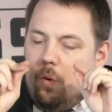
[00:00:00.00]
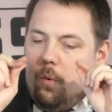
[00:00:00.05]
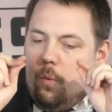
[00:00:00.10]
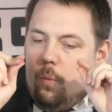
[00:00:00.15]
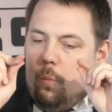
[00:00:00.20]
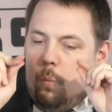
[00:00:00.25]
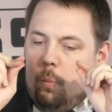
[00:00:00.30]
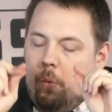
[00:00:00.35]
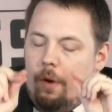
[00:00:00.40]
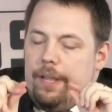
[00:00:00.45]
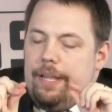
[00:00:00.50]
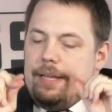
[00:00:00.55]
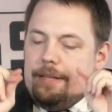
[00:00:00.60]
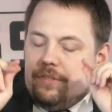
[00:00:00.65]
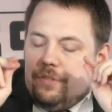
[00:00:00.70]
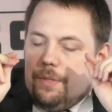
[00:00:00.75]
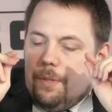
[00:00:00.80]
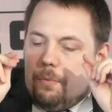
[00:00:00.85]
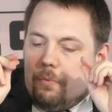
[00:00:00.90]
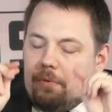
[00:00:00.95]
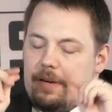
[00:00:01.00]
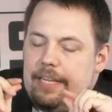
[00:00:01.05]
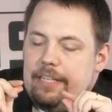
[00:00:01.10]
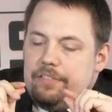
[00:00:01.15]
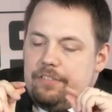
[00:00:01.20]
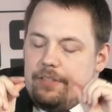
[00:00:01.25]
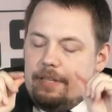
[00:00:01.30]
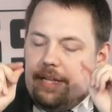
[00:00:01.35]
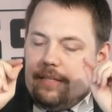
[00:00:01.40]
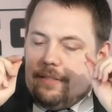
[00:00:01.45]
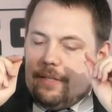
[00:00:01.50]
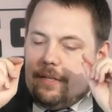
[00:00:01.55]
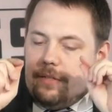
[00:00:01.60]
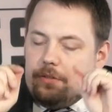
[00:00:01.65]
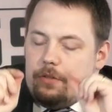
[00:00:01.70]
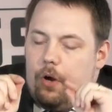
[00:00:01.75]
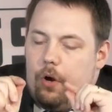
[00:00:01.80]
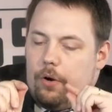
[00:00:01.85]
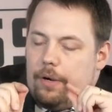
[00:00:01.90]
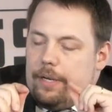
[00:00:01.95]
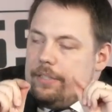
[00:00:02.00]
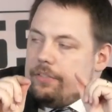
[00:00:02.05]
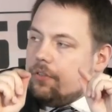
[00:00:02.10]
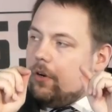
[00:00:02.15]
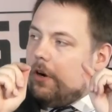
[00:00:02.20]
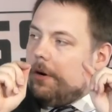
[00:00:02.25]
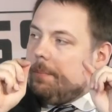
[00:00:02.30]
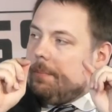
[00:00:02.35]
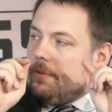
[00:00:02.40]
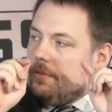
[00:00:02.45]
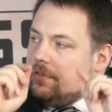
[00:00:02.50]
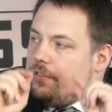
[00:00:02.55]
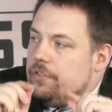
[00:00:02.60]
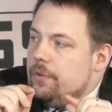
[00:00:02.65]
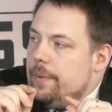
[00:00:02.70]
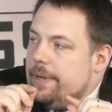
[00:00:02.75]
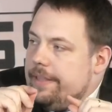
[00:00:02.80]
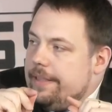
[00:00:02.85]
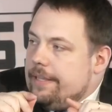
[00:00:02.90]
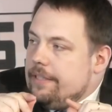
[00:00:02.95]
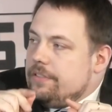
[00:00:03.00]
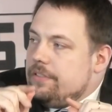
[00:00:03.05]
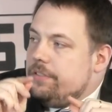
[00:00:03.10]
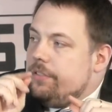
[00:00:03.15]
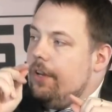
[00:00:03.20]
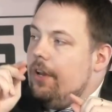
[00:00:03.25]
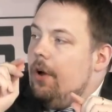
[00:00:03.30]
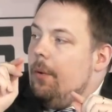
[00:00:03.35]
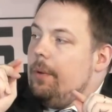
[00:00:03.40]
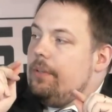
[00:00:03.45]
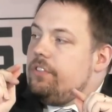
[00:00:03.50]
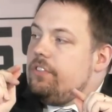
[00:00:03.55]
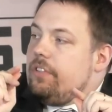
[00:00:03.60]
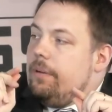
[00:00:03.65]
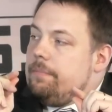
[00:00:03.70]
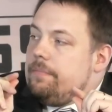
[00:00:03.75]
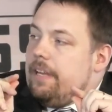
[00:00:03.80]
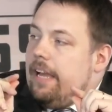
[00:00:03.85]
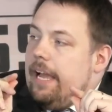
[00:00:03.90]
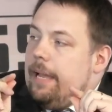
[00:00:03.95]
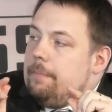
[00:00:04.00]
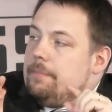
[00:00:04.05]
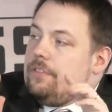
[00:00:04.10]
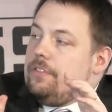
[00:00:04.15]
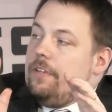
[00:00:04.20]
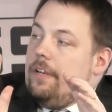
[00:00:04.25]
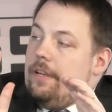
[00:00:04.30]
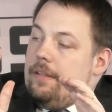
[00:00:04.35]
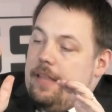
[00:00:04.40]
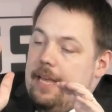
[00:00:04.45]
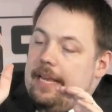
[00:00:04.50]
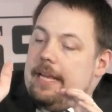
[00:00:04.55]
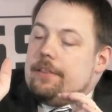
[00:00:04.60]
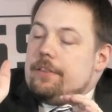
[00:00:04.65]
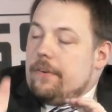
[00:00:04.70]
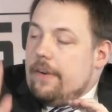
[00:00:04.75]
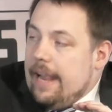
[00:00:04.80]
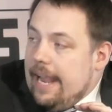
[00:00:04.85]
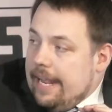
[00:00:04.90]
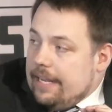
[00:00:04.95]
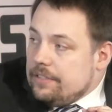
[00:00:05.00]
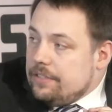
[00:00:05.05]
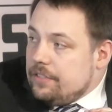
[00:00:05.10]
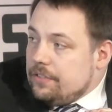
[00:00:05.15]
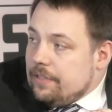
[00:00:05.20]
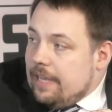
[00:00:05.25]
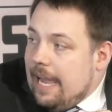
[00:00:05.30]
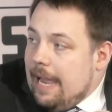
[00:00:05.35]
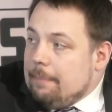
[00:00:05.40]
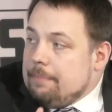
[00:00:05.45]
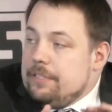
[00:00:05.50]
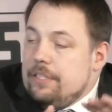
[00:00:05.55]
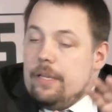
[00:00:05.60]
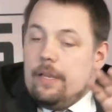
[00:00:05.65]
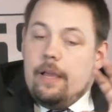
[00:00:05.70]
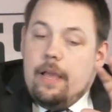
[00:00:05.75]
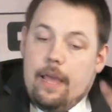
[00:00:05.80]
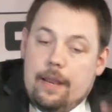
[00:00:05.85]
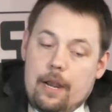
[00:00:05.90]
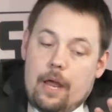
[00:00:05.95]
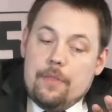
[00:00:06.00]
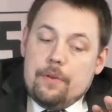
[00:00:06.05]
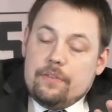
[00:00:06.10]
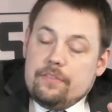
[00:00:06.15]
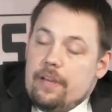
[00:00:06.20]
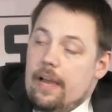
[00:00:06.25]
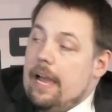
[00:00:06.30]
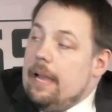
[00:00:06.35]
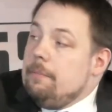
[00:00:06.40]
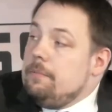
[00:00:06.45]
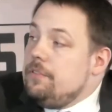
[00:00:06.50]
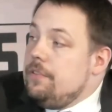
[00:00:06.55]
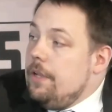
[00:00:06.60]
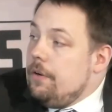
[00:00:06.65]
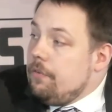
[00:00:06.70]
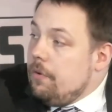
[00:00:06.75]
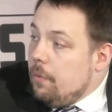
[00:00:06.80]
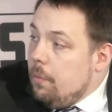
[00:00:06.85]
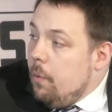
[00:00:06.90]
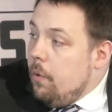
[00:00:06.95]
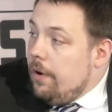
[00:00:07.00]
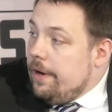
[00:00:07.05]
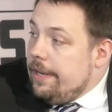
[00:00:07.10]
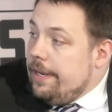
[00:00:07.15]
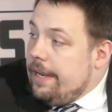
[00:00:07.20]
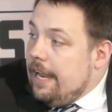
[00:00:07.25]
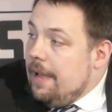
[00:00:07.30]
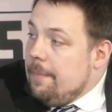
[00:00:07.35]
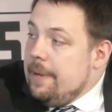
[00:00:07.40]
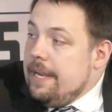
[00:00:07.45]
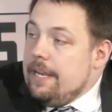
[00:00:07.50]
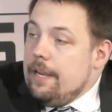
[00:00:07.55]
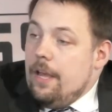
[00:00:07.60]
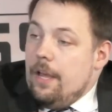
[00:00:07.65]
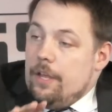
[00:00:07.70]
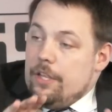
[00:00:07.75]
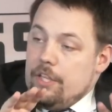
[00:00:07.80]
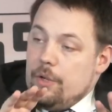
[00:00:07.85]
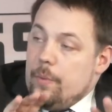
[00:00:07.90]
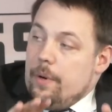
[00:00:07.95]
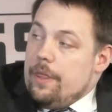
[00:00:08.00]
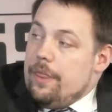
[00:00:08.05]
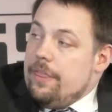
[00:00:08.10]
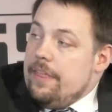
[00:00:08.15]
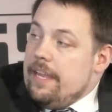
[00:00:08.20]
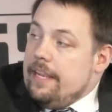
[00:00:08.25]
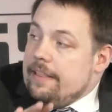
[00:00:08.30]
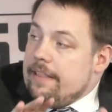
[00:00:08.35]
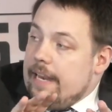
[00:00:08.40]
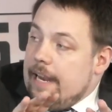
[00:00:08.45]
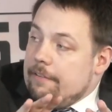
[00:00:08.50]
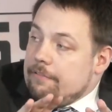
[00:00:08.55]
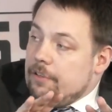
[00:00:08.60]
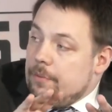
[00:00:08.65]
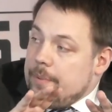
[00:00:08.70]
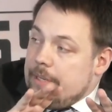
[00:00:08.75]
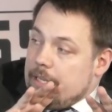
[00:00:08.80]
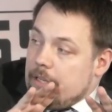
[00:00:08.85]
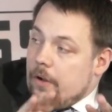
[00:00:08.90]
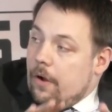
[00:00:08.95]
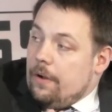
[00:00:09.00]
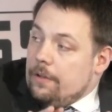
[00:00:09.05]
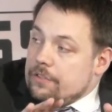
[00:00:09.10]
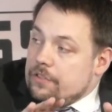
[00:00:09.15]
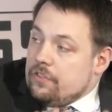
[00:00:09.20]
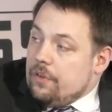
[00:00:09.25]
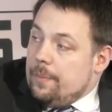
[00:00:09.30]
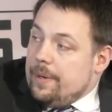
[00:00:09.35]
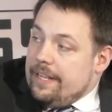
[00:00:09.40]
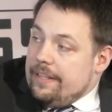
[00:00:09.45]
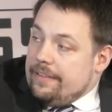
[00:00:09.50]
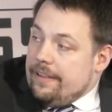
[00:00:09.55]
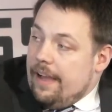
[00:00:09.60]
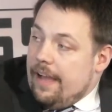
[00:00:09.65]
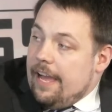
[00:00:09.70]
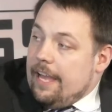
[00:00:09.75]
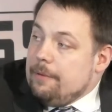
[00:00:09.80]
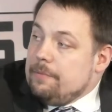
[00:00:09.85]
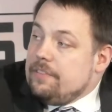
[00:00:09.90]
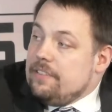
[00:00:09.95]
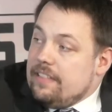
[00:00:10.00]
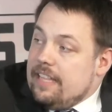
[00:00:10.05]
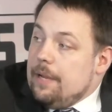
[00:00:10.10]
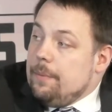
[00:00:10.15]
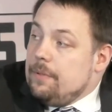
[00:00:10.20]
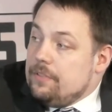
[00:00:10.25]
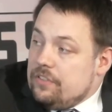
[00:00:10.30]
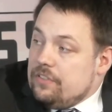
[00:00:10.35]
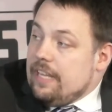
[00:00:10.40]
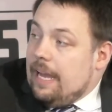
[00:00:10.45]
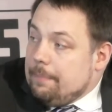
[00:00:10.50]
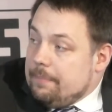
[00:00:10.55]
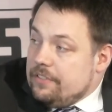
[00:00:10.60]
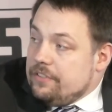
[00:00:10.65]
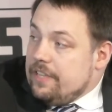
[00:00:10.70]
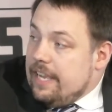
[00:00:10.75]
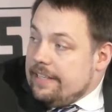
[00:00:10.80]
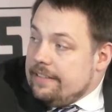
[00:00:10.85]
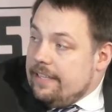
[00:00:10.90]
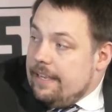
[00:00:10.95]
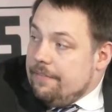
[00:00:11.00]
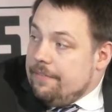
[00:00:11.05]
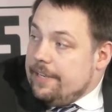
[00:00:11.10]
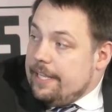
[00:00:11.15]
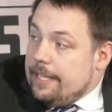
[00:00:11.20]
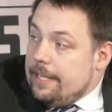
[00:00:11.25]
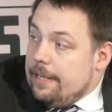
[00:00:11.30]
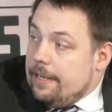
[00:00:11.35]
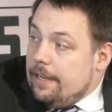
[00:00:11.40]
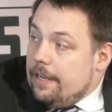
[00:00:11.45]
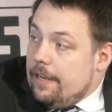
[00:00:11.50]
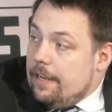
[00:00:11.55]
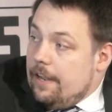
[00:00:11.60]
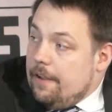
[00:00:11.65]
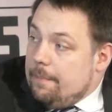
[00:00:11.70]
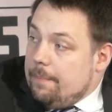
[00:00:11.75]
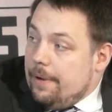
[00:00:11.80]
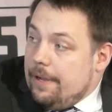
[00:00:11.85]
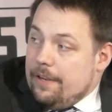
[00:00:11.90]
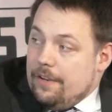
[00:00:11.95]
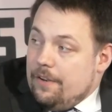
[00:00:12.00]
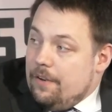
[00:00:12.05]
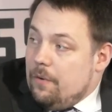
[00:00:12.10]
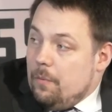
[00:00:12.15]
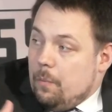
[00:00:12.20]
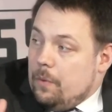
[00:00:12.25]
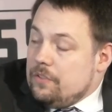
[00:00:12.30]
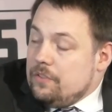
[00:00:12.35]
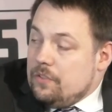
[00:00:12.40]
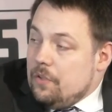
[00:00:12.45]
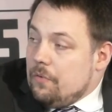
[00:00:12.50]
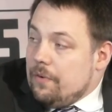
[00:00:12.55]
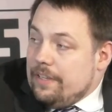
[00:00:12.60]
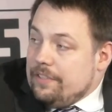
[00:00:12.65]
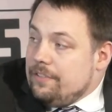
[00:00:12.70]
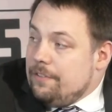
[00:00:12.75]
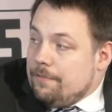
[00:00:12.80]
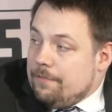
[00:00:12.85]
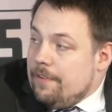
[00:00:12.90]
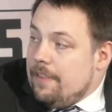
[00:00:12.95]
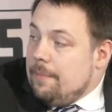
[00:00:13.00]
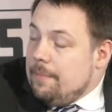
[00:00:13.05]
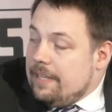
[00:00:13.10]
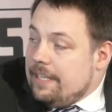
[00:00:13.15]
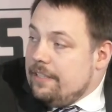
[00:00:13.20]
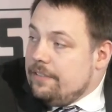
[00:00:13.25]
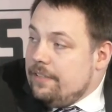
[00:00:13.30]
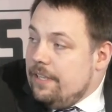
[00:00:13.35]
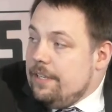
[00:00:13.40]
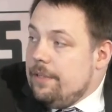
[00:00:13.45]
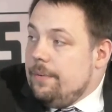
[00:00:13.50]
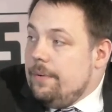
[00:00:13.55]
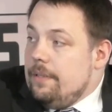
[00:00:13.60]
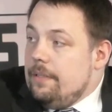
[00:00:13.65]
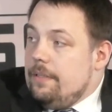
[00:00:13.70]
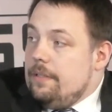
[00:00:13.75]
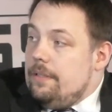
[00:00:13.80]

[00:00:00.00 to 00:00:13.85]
what is the reason that the Qataris are pursuing this when sometimes they get their hands slapped and other times they're rewarded? I mean, you would think that after being caught so many times that they would stop this activity. But what's the reason for them to continue it?